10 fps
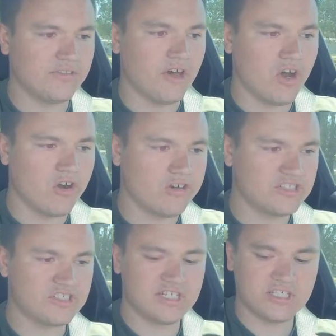the
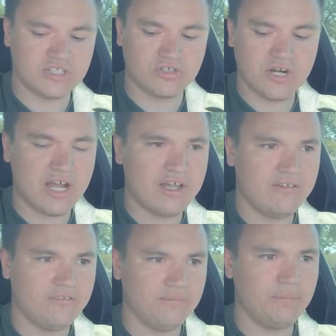hardest thing to
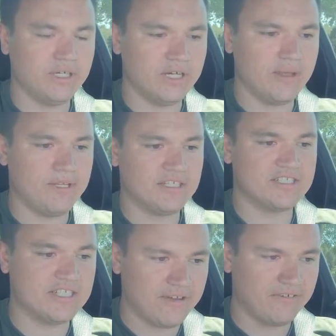drive, but I mean, it's
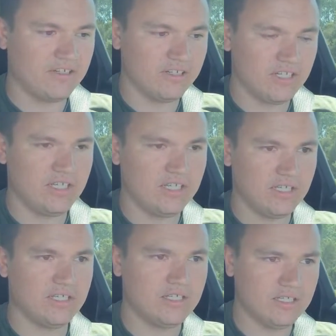definitely
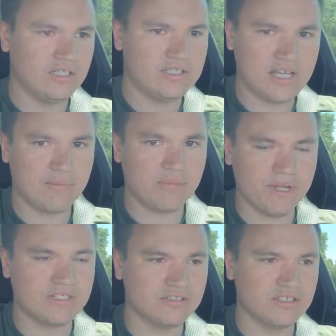
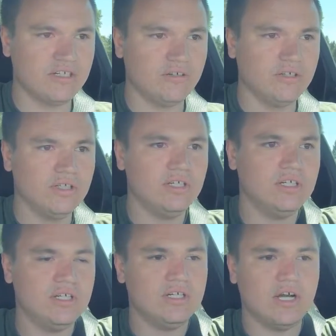temperamental now.
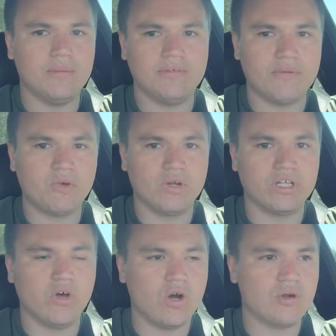If I'm
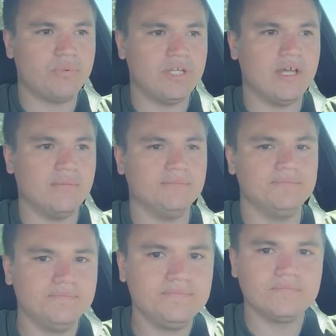going low RPM,
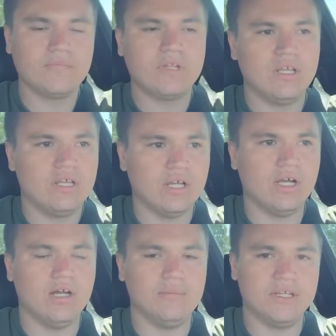
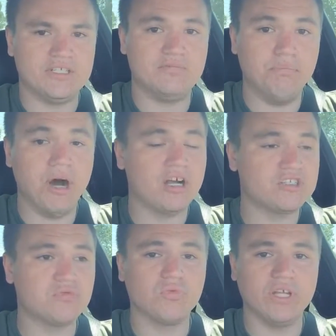it
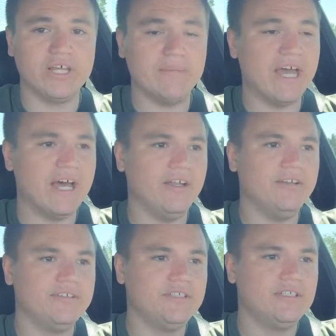bucks really bad,
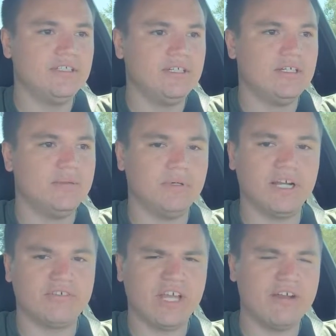but
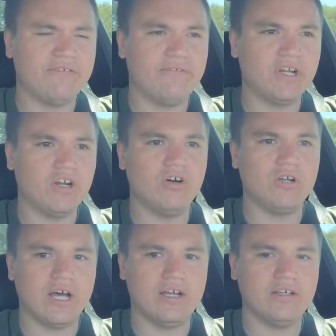I've kind of figured out
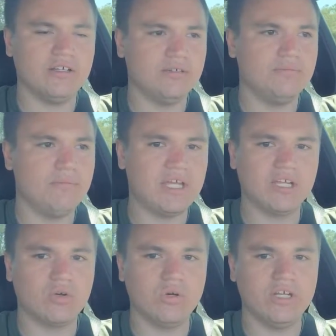how to make it
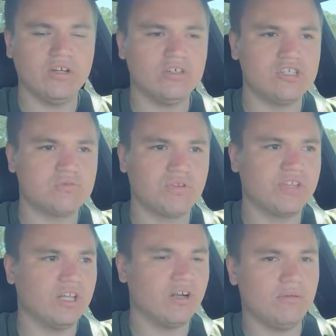quit here just with
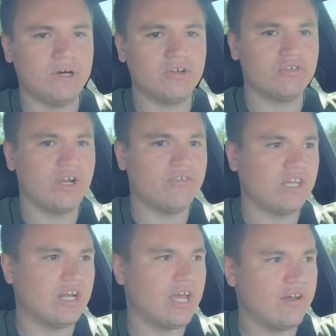the little amount of driving
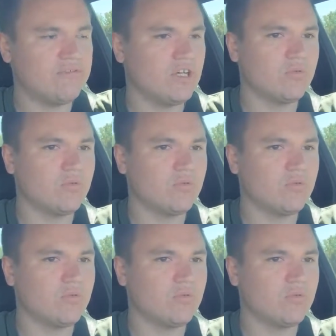that I have done